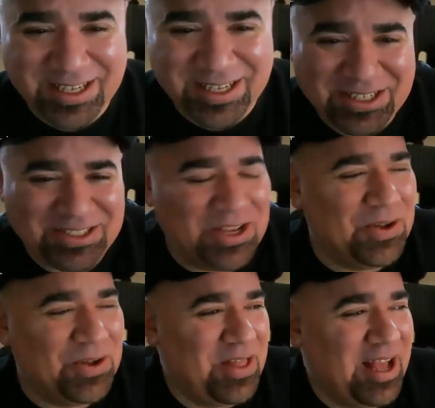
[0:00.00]

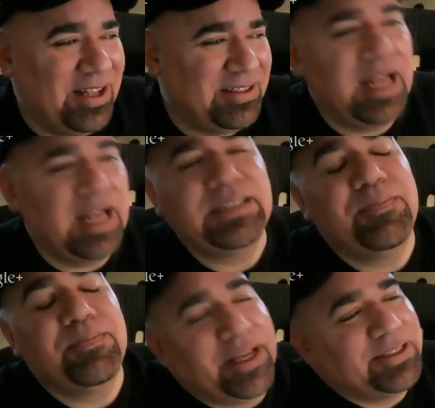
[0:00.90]
So that's a
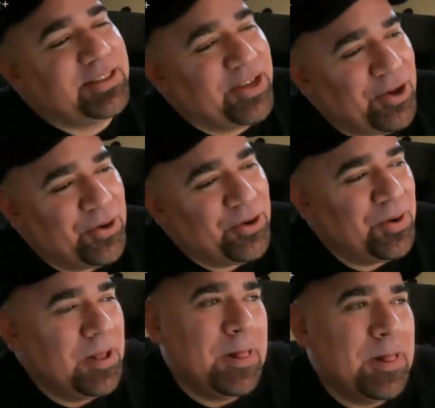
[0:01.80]
place to go
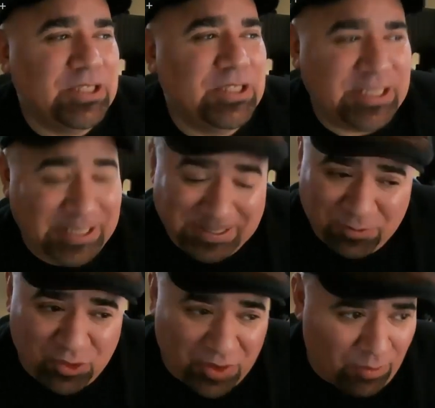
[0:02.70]
to see some
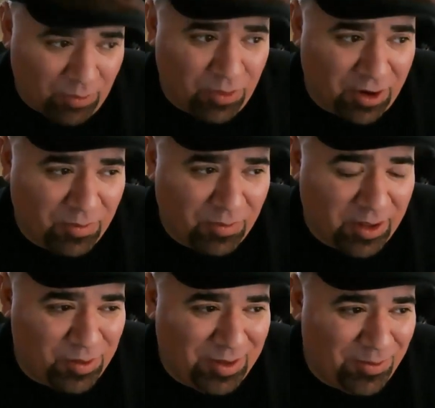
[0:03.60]
great work from
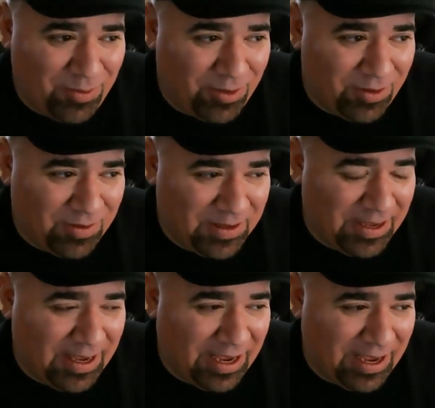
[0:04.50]
other people
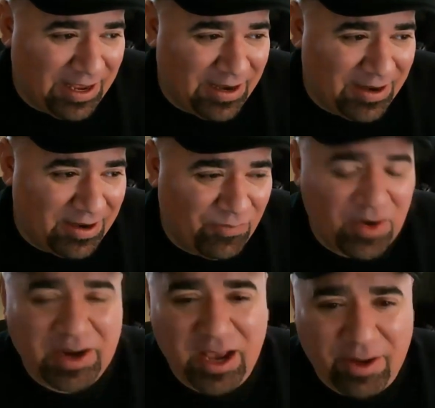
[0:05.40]
and
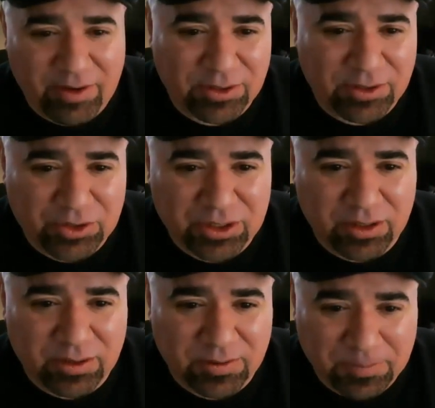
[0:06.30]
very high
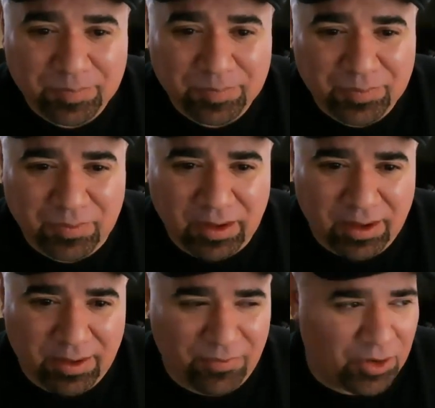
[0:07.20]
resolution
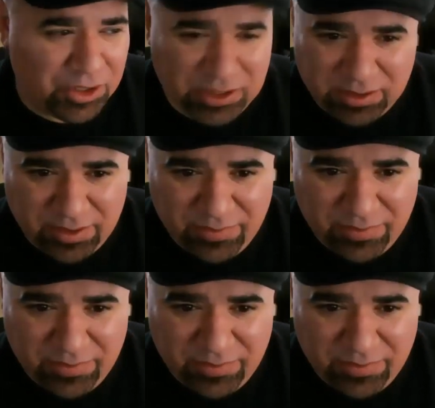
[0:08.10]
versions of